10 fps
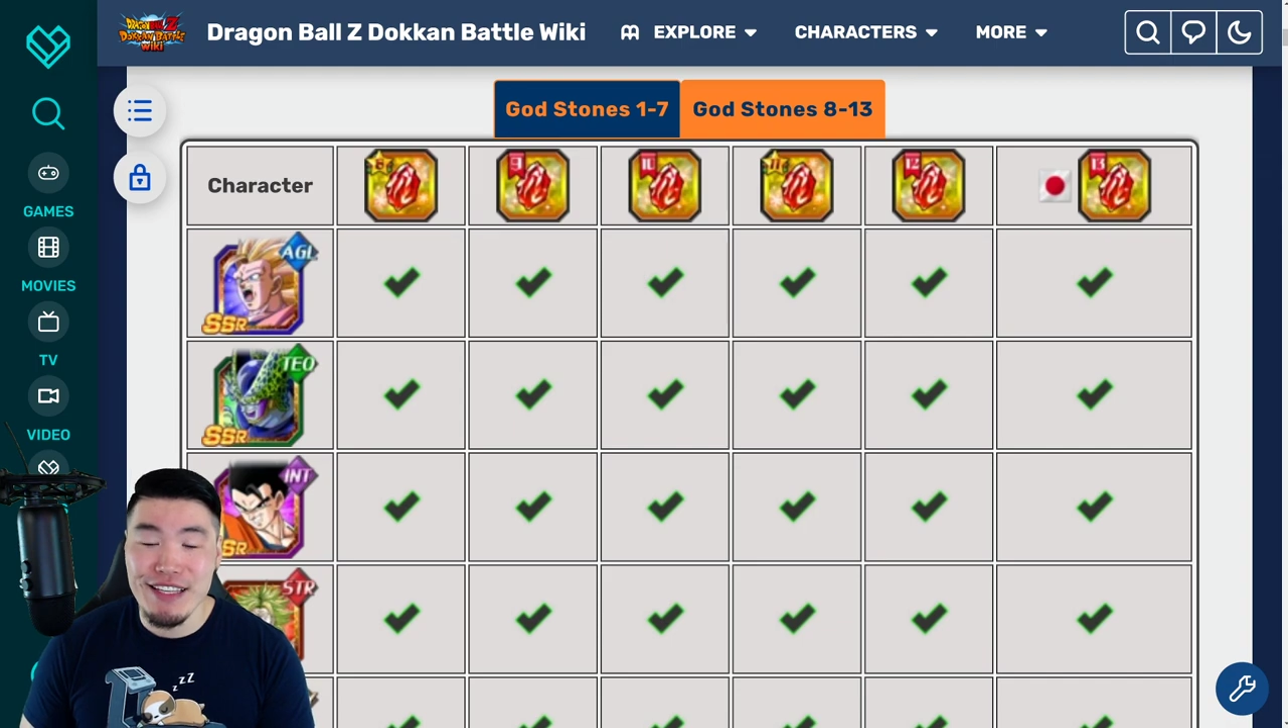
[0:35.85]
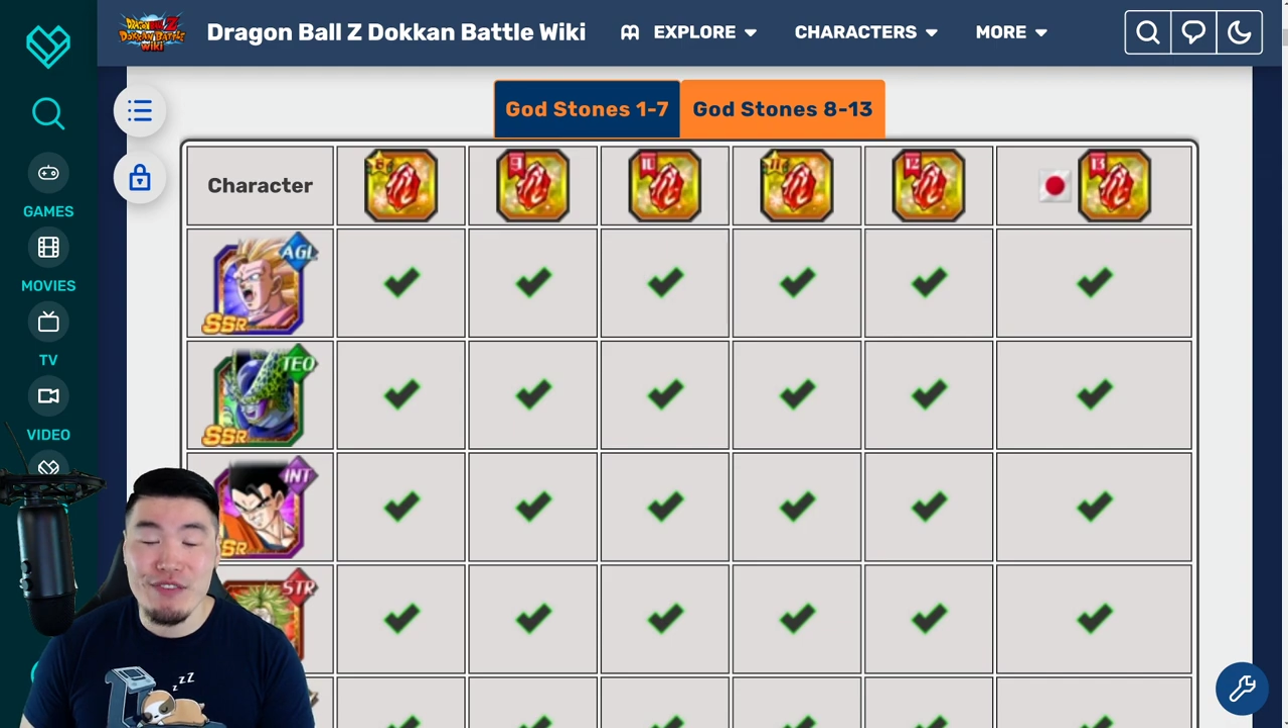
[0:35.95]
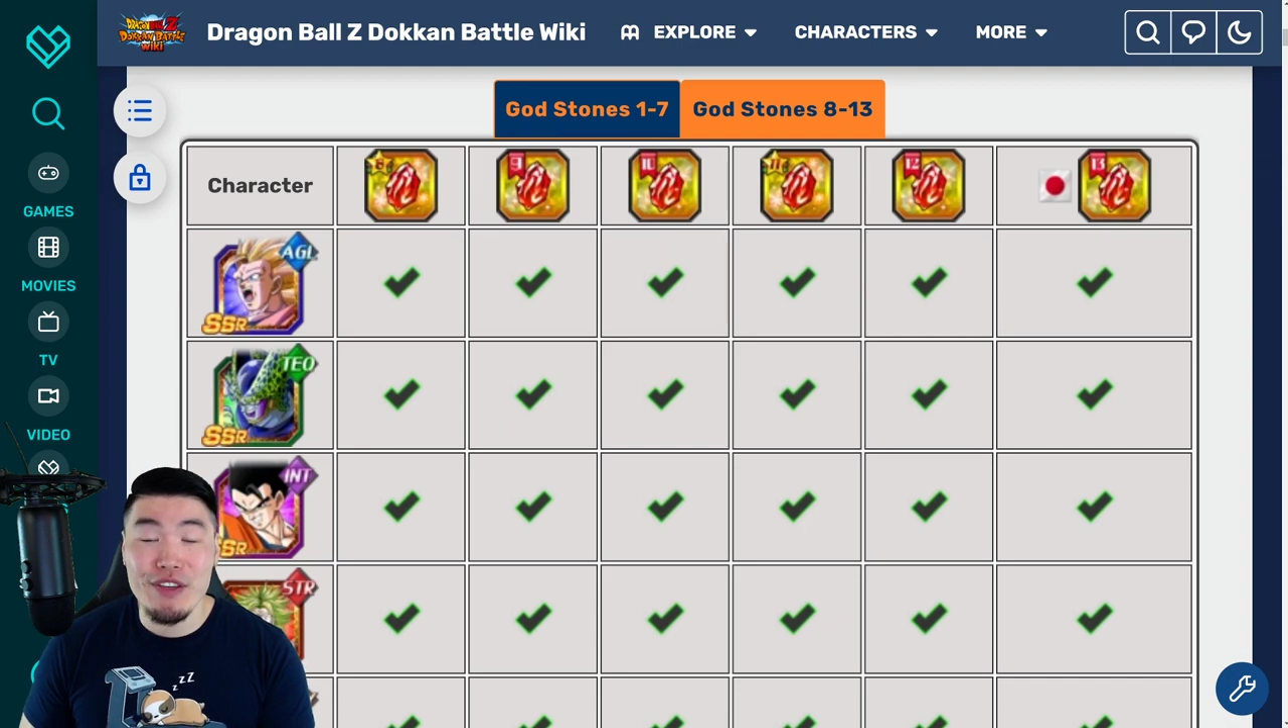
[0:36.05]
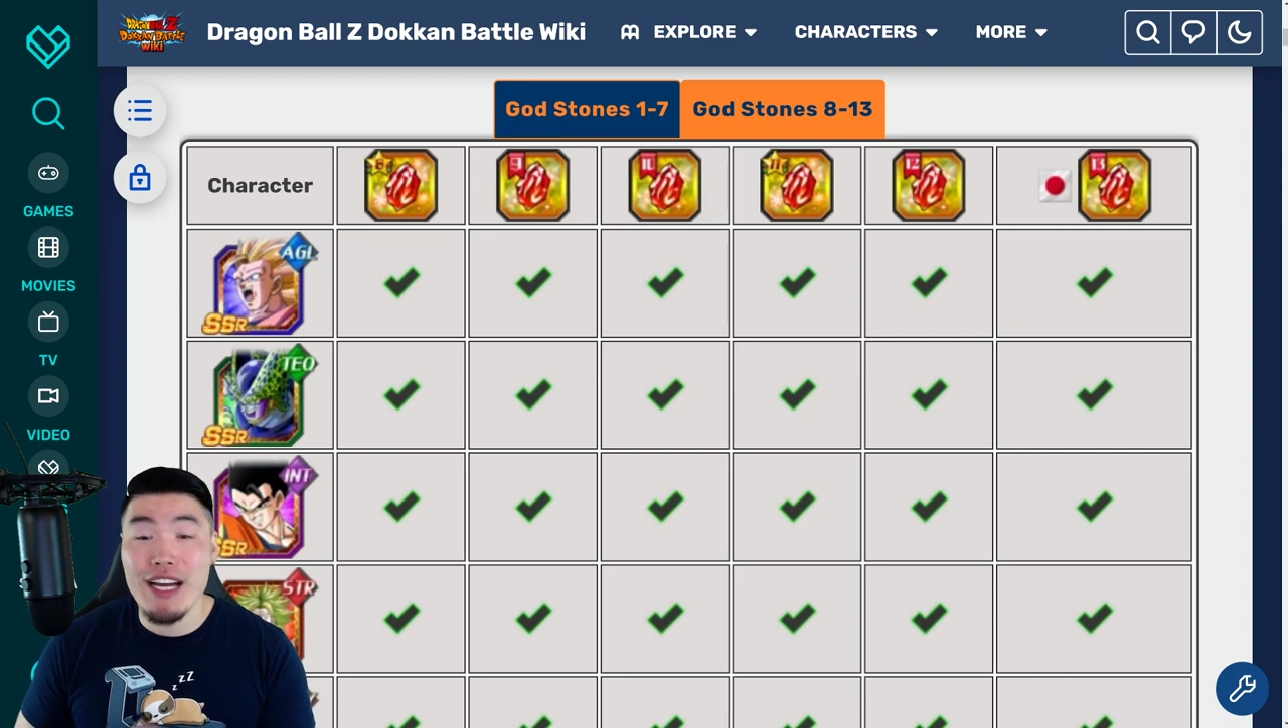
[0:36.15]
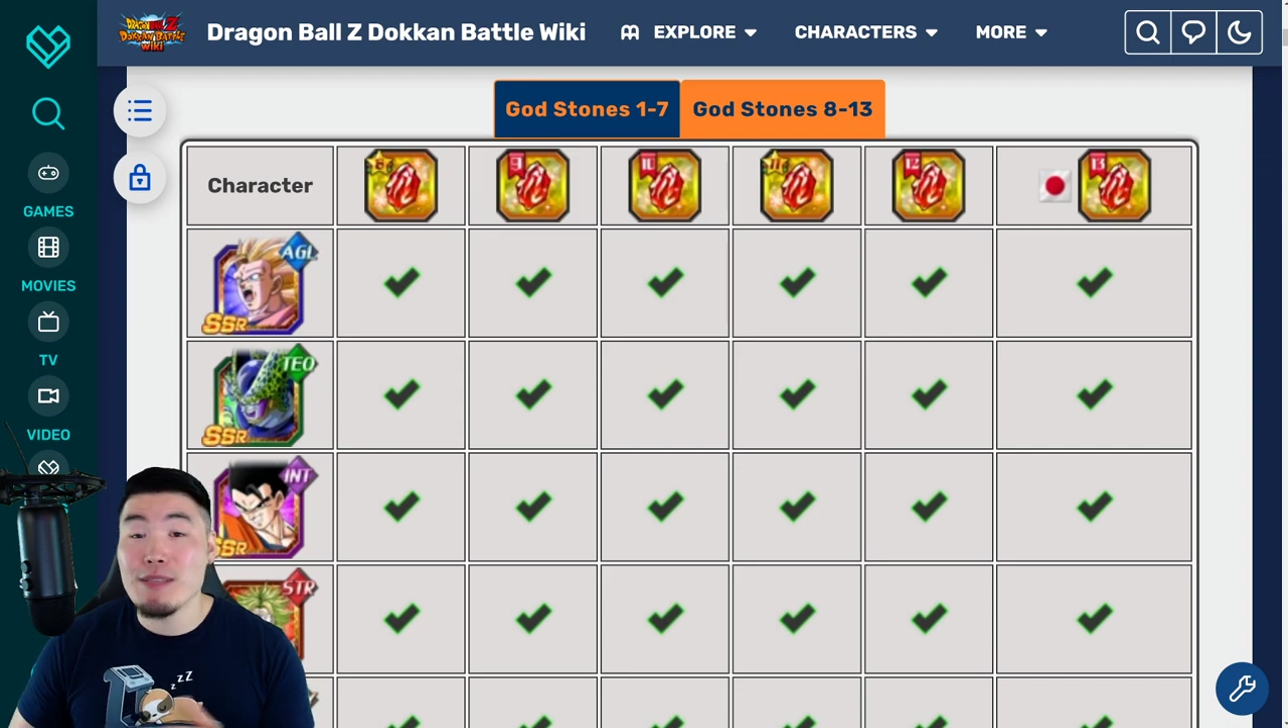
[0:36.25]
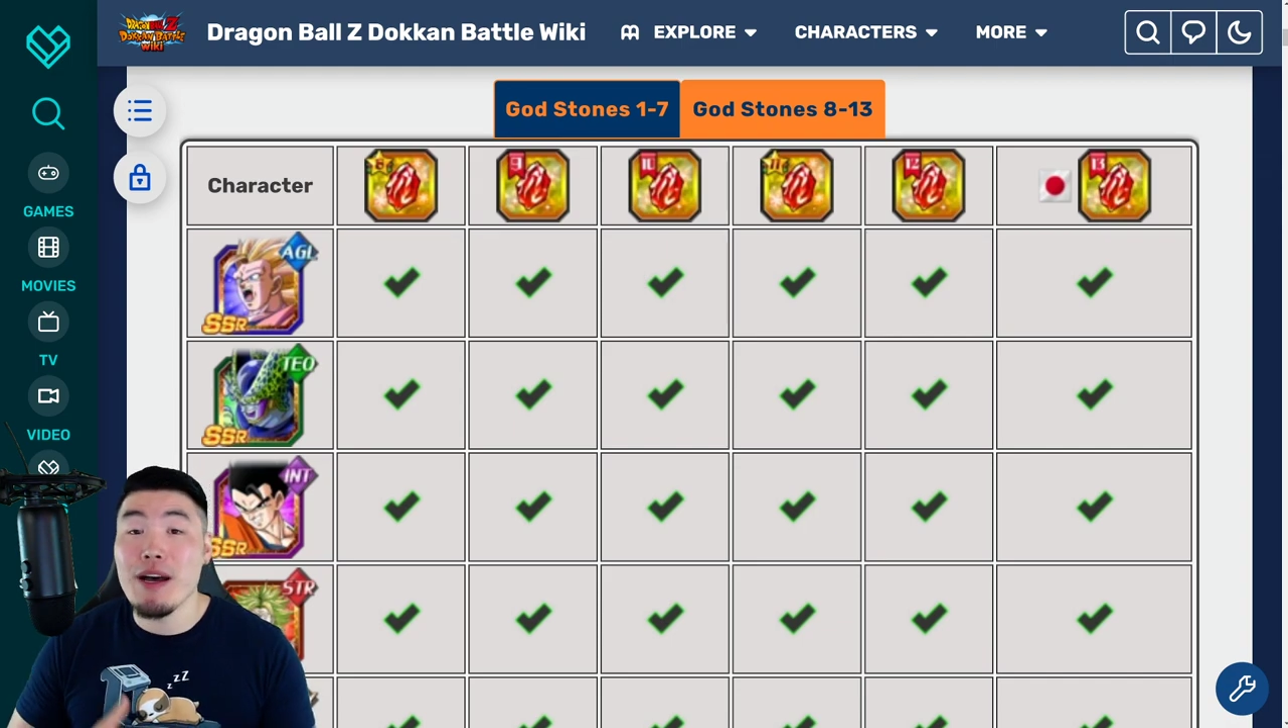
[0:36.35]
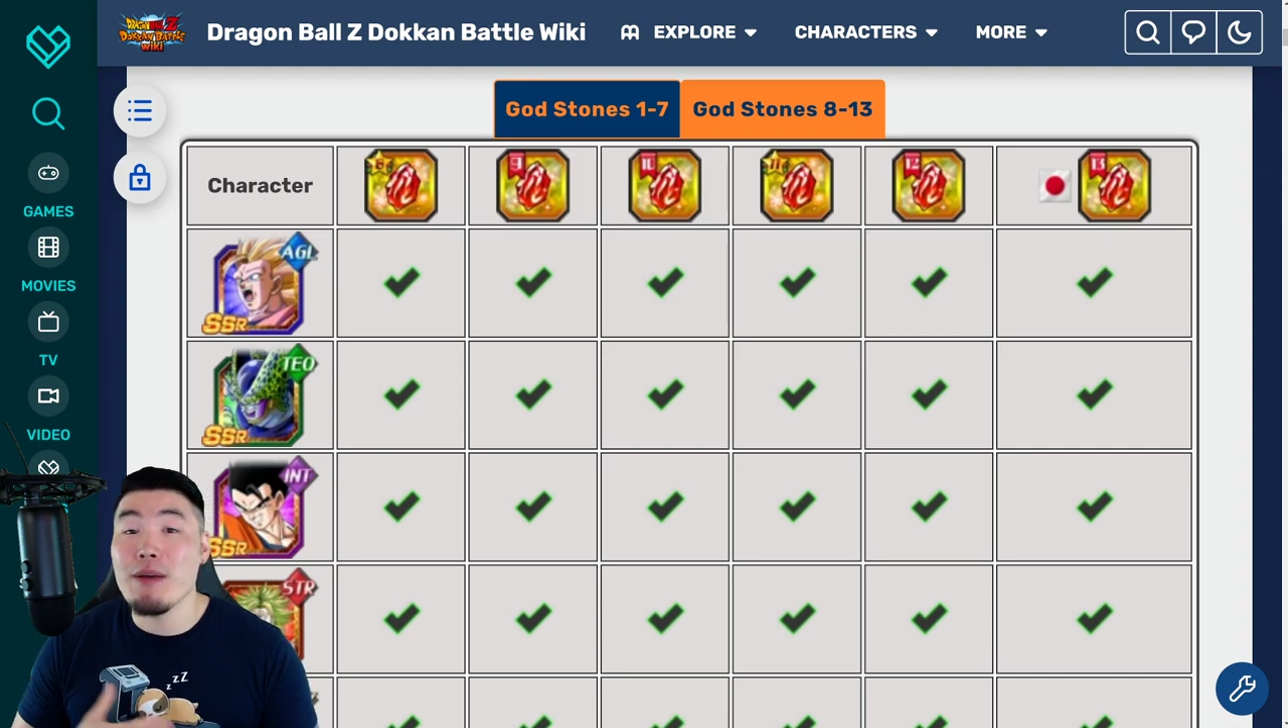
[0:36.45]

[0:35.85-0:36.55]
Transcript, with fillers: give you guys my